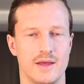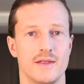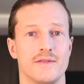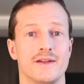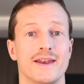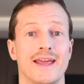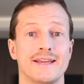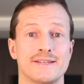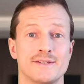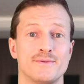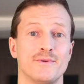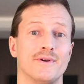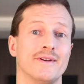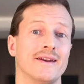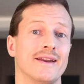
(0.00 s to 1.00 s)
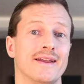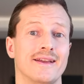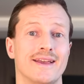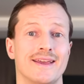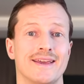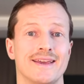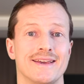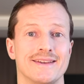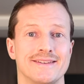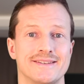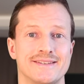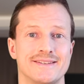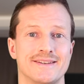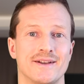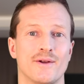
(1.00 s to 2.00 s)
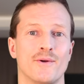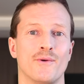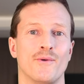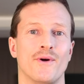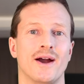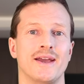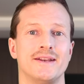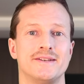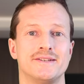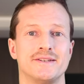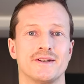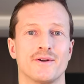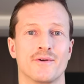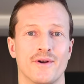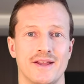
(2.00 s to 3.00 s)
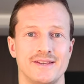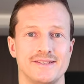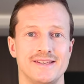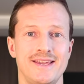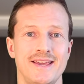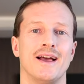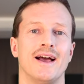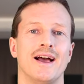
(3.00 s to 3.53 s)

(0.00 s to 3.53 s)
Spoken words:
The next one is quite crazy.